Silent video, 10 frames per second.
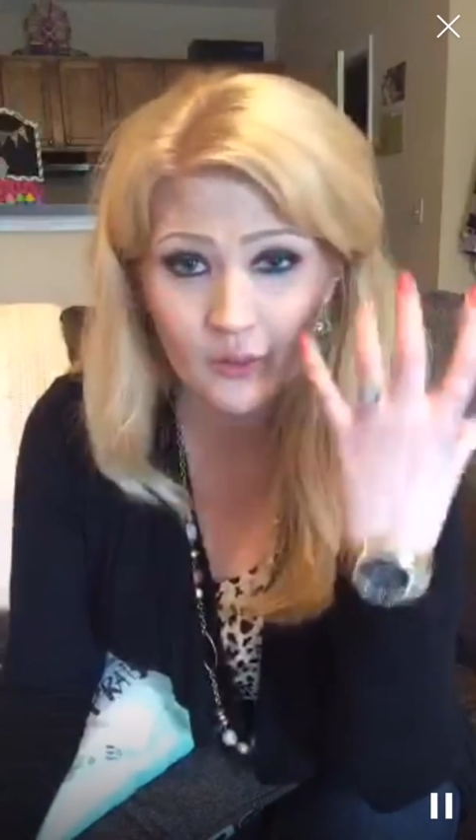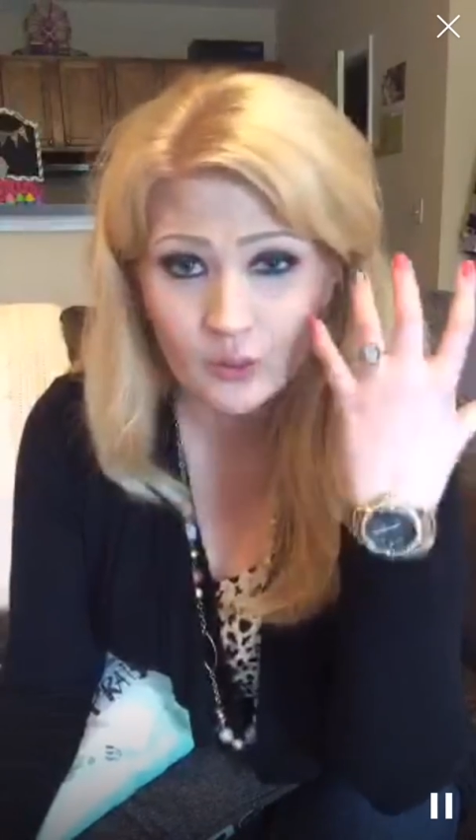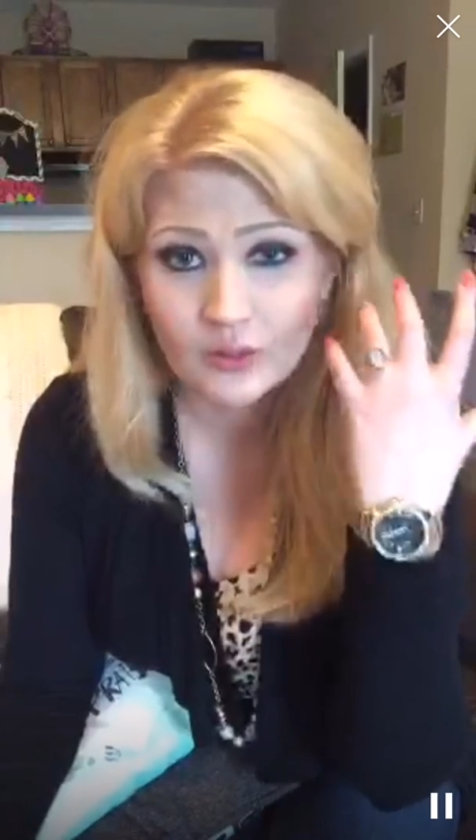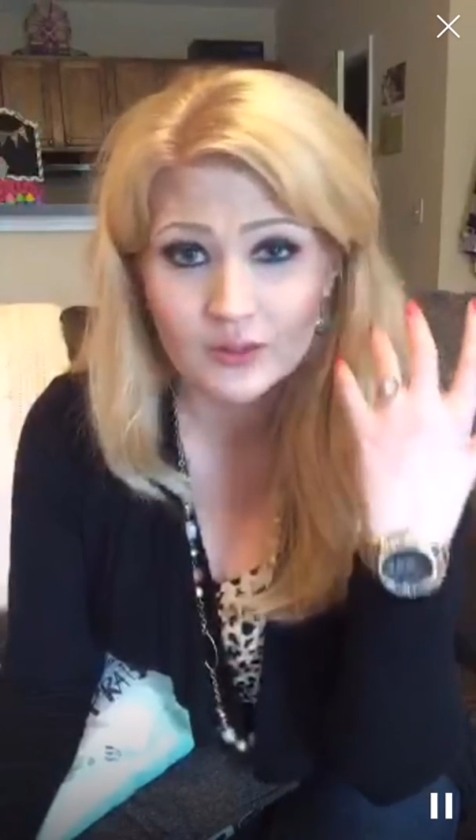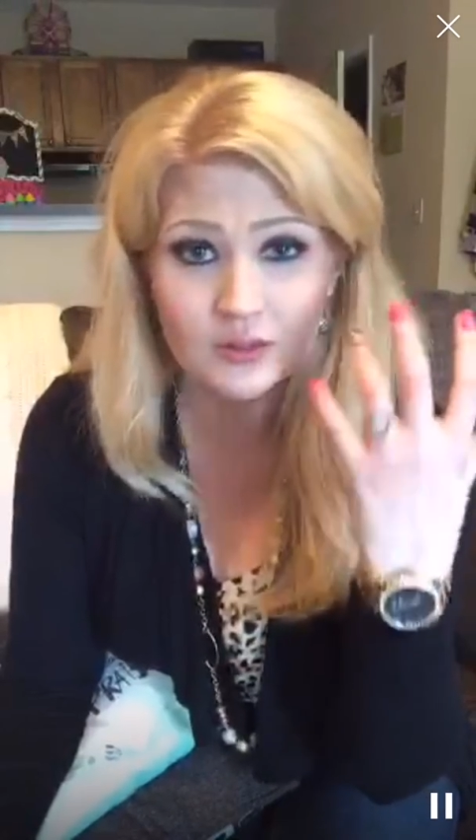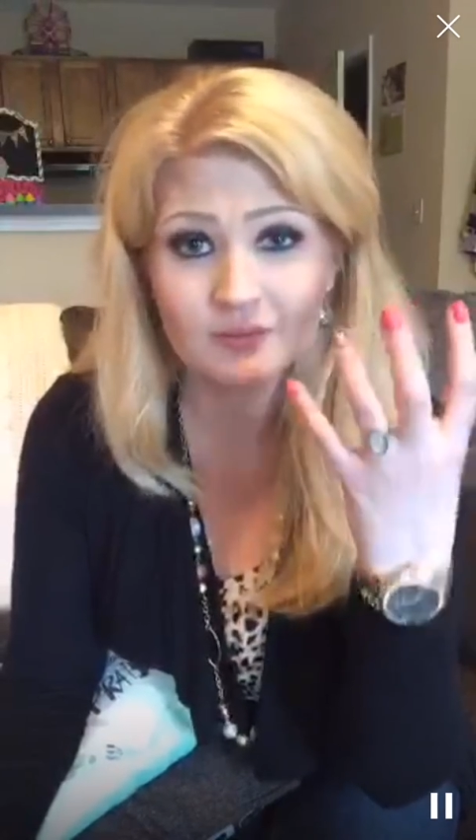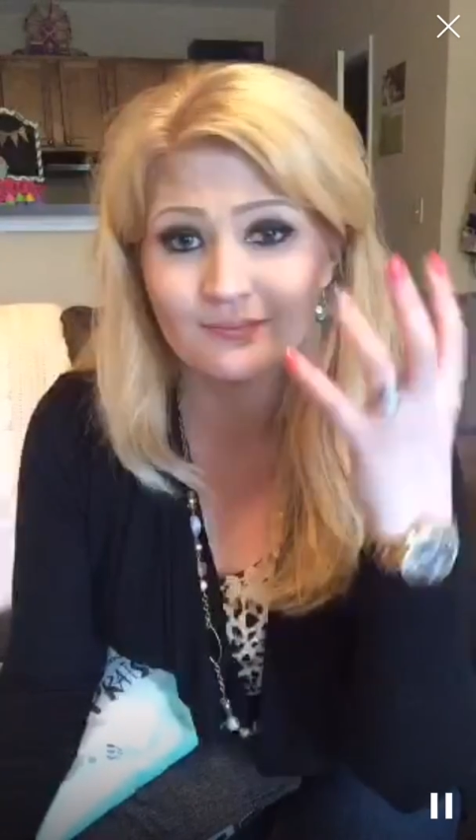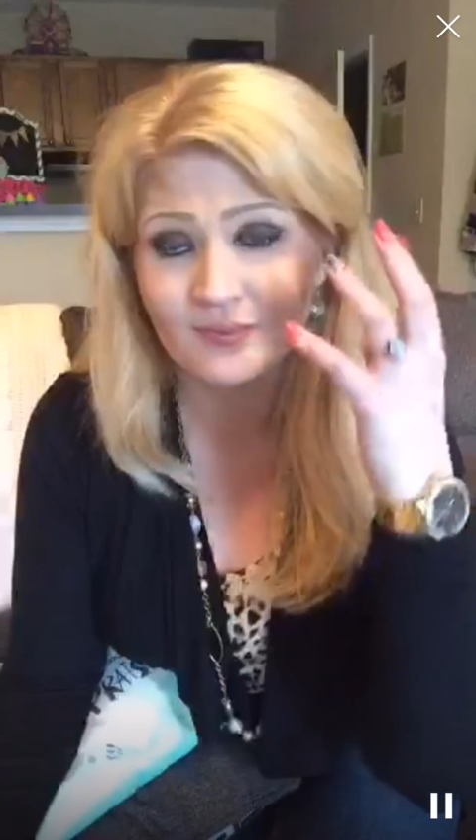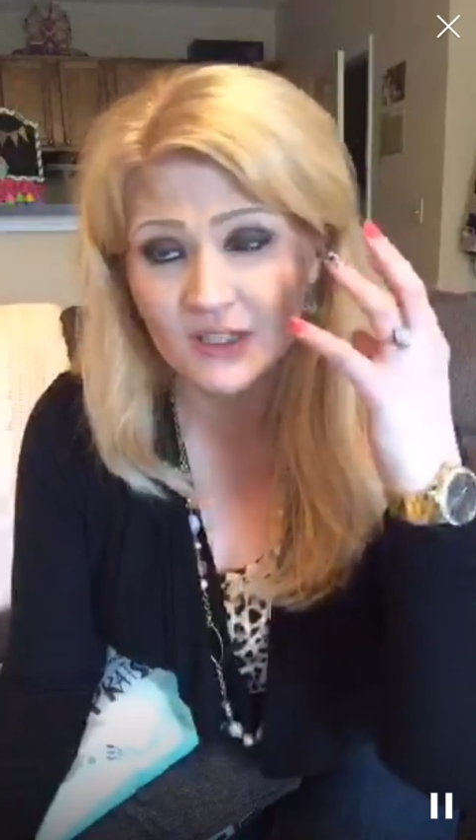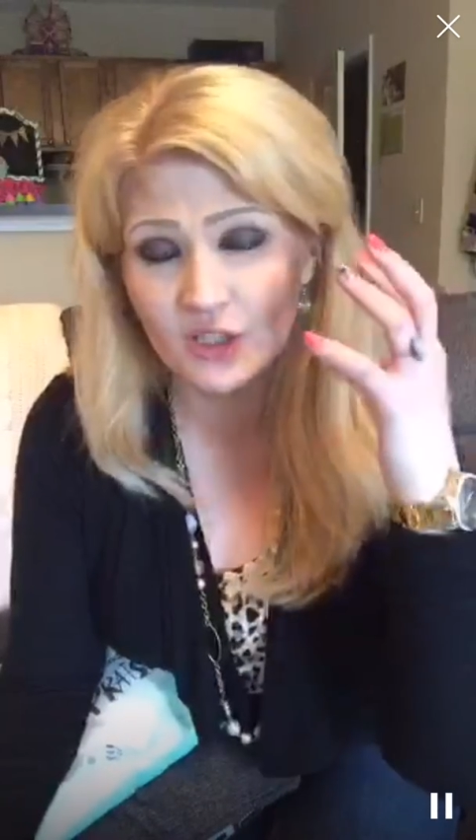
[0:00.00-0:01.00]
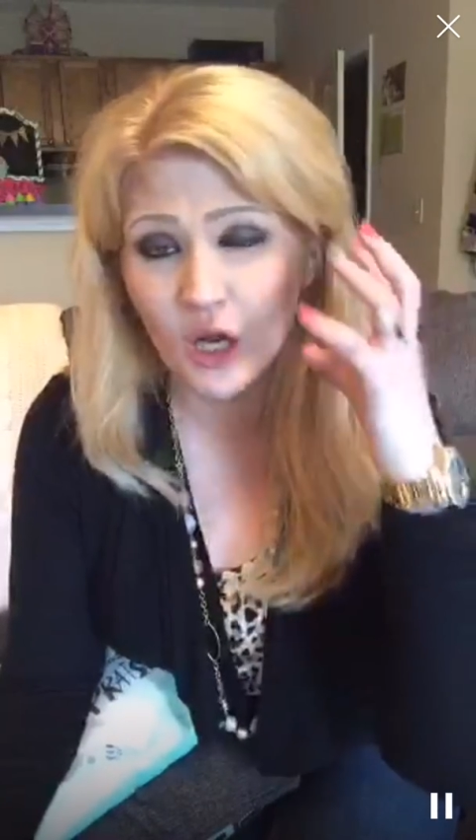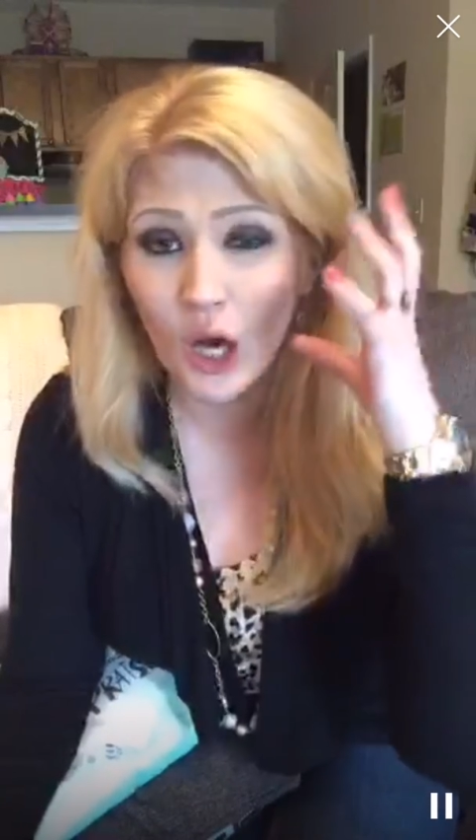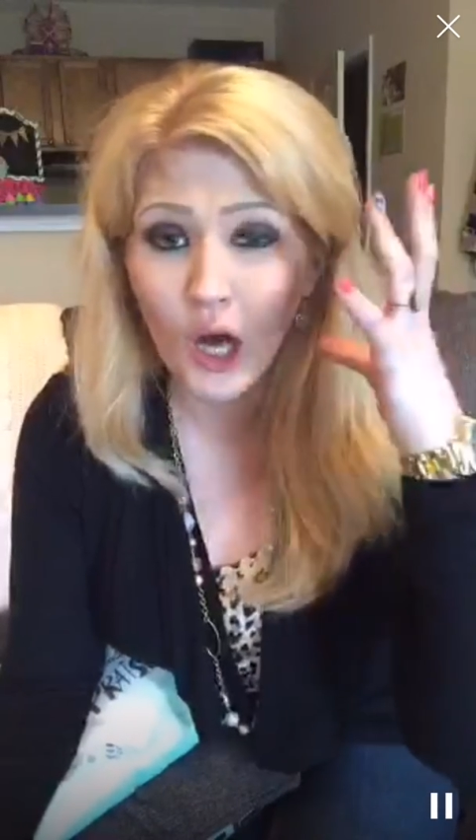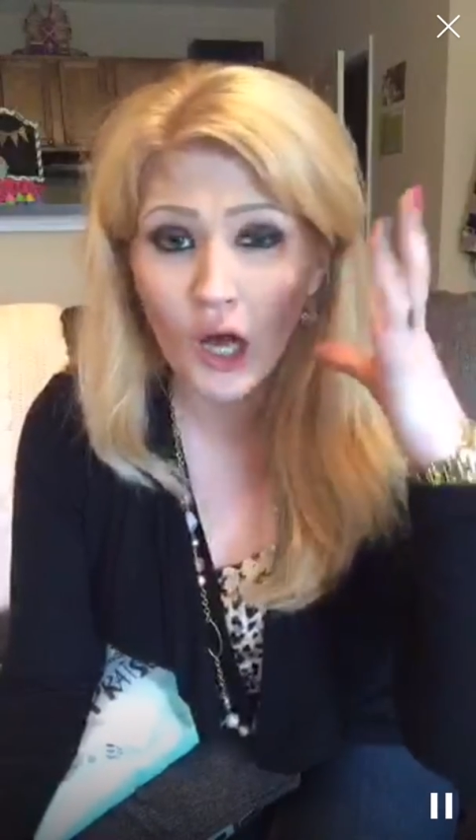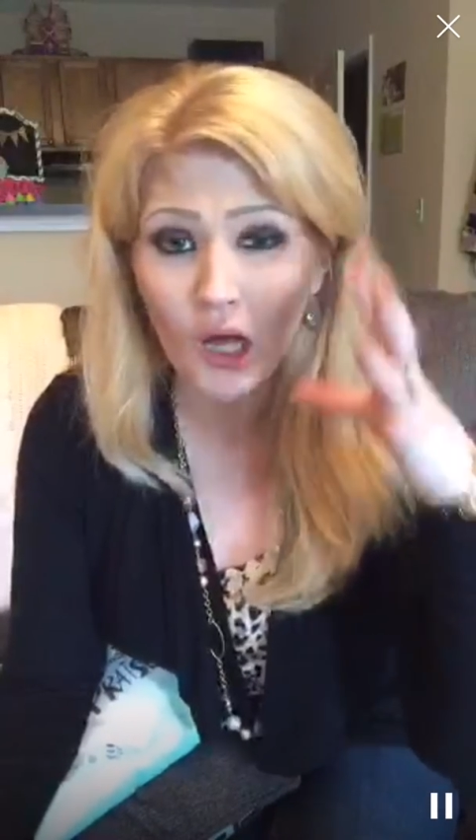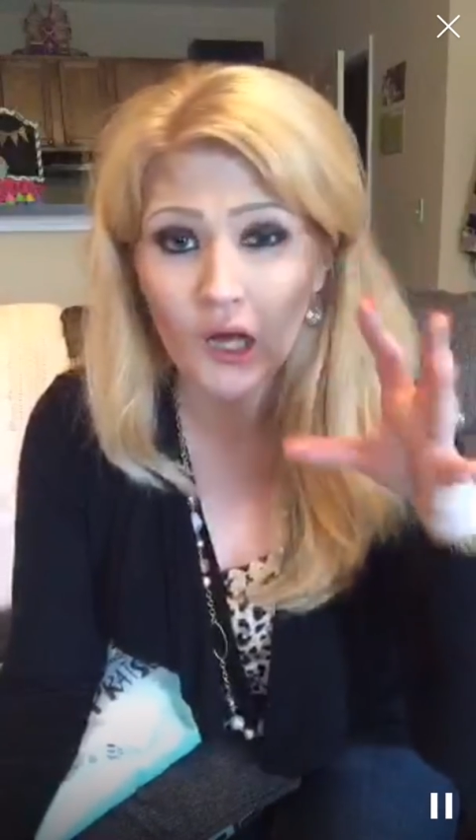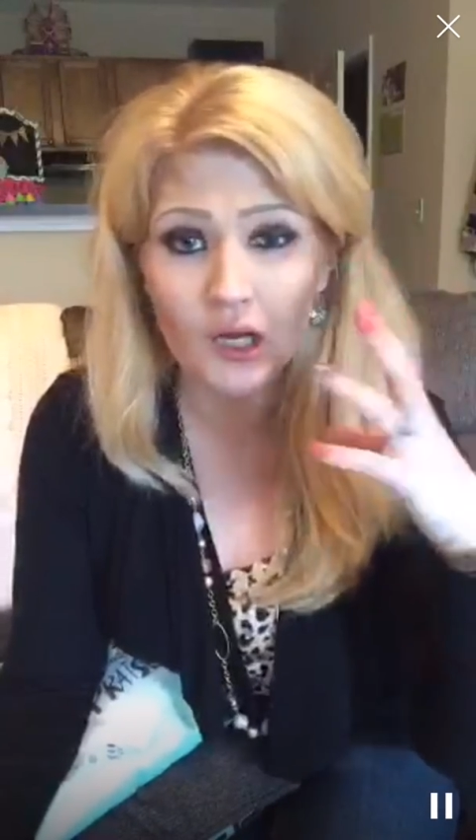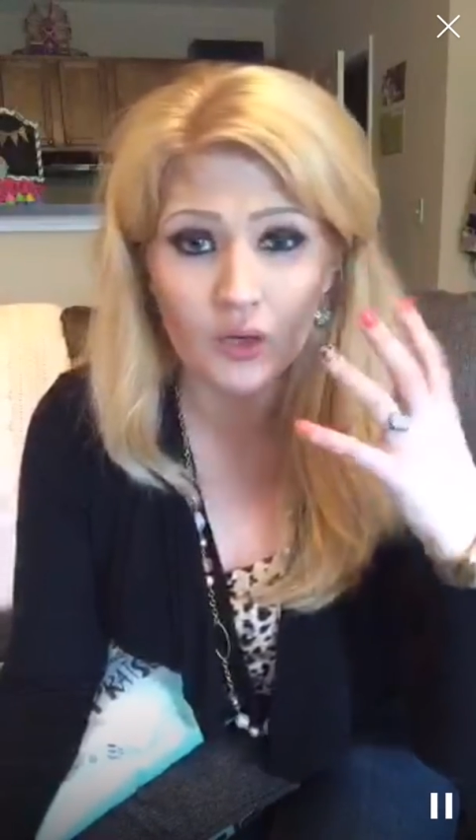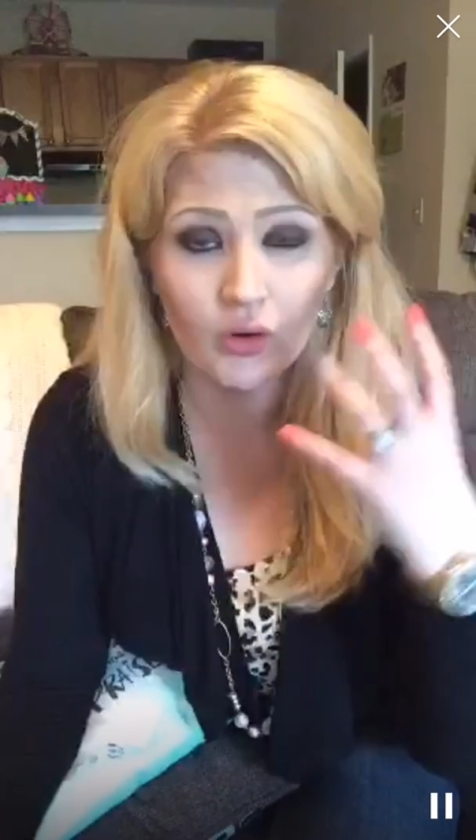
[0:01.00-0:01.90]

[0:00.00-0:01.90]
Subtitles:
or a dog.